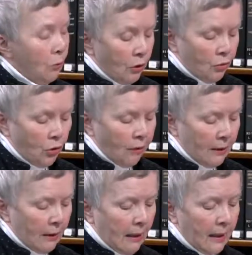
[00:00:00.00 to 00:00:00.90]
with drawing
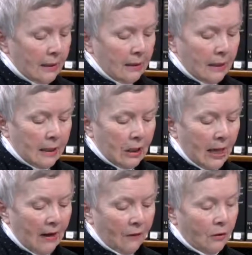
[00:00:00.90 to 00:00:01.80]
lines, like you
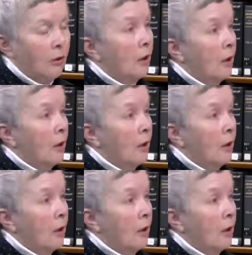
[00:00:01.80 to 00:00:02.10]
have to